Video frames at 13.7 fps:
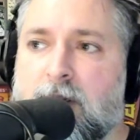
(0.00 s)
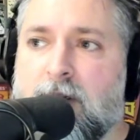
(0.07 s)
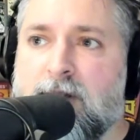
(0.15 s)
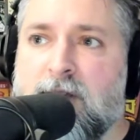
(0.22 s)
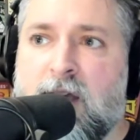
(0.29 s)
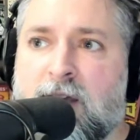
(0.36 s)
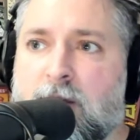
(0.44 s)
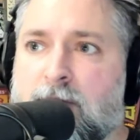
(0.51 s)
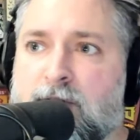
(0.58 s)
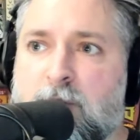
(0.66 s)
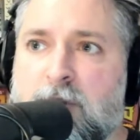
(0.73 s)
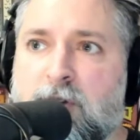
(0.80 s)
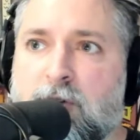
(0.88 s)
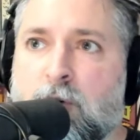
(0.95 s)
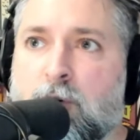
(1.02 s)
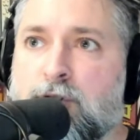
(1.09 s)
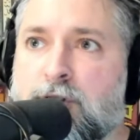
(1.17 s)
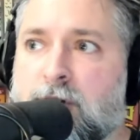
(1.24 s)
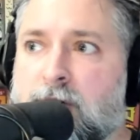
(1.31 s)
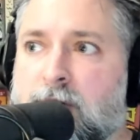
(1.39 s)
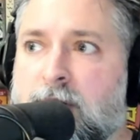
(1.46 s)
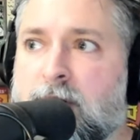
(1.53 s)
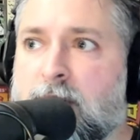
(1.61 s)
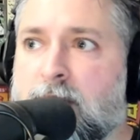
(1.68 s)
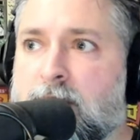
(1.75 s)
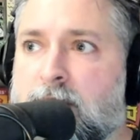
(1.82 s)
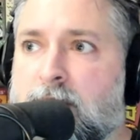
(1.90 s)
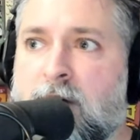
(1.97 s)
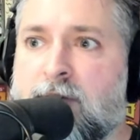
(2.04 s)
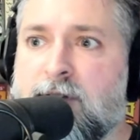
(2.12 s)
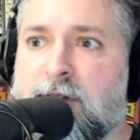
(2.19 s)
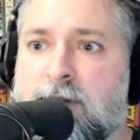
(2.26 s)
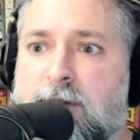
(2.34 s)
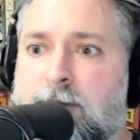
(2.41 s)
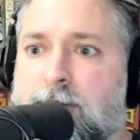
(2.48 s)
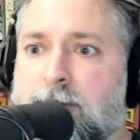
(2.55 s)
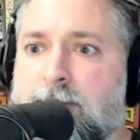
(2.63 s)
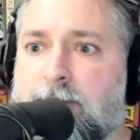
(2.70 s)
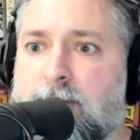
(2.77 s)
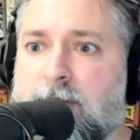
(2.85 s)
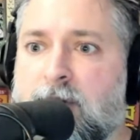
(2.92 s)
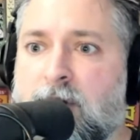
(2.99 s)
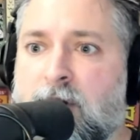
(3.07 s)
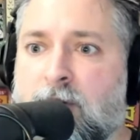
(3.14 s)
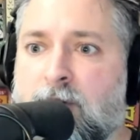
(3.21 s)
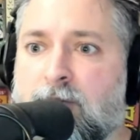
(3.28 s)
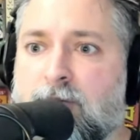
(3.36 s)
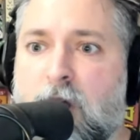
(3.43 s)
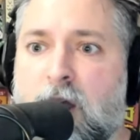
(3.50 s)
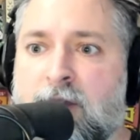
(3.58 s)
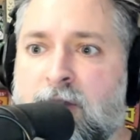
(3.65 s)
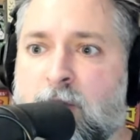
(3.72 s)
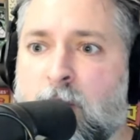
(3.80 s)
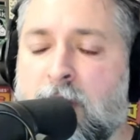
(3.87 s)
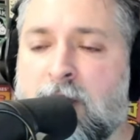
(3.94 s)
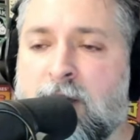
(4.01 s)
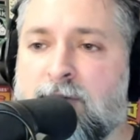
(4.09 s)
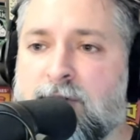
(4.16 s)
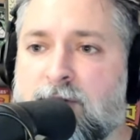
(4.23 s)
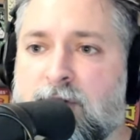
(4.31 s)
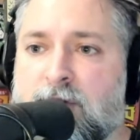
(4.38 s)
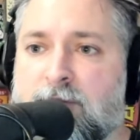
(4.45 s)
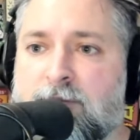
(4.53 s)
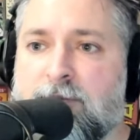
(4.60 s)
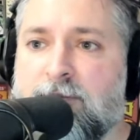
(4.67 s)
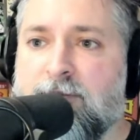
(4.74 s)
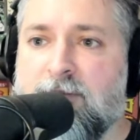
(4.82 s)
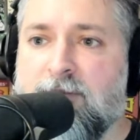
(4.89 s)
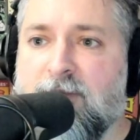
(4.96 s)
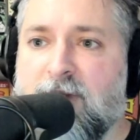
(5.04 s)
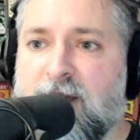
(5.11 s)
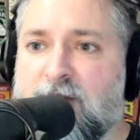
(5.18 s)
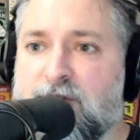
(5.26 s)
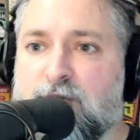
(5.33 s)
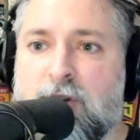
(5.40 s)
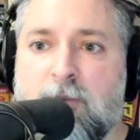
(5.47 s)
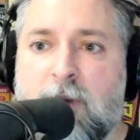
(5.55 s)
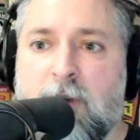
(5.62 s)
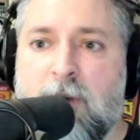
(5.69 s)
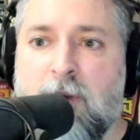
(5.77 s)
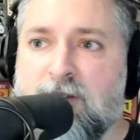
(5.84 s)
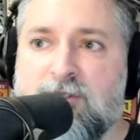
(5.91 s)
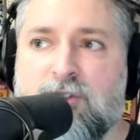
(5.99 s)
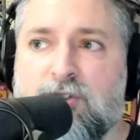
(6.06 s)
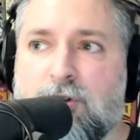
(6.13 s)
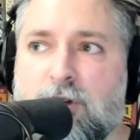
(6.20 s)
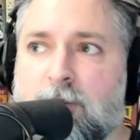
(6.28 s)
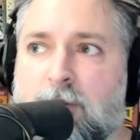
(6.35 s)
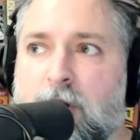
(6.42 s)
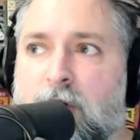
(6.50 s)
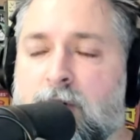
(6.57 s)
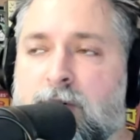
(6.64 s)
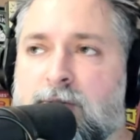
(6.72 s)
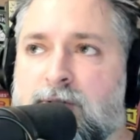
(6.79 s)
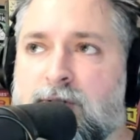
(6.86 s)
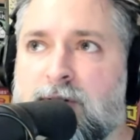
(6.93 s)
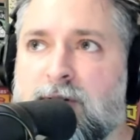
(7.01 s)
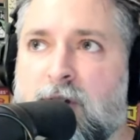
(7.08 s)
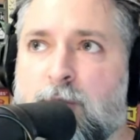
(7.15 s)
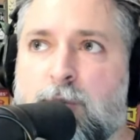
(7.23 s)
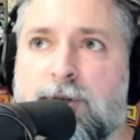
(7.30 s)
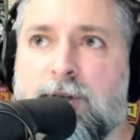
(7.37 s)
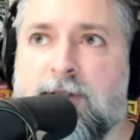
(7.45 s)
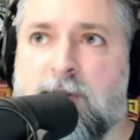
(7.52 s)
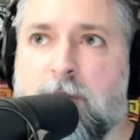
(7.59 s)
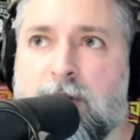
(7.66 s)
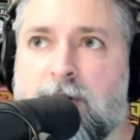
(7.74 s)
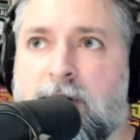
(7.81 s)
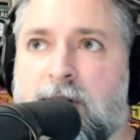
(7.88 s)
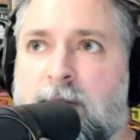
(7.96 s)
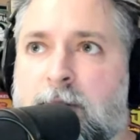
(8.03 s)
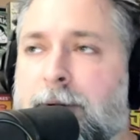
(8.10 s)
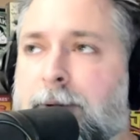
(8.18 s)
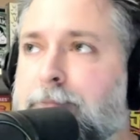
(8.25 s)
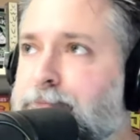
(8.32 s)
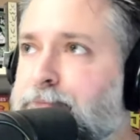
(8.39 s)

yeah, you have to be your own cheerleader and you have to, you know, ride the waves of the extreme highs, extreme lows and unpredictability. But